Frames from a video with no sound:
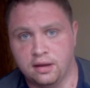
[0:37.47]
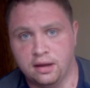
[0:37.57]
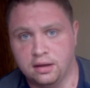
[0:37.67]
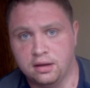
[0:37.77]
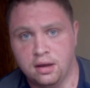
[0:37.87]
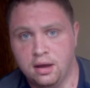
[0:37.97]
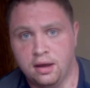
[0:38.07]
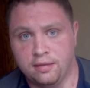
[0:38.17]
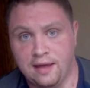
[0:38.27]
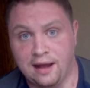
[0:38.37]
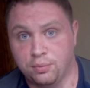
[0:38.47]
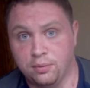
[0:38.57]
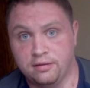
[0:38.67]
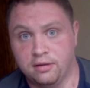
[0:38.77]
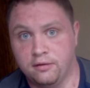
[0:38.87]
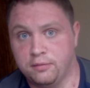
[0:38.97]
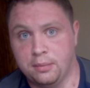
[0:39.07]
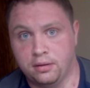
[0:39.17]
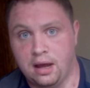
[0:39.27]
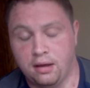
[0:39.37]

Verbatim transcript: Like, that's what slows people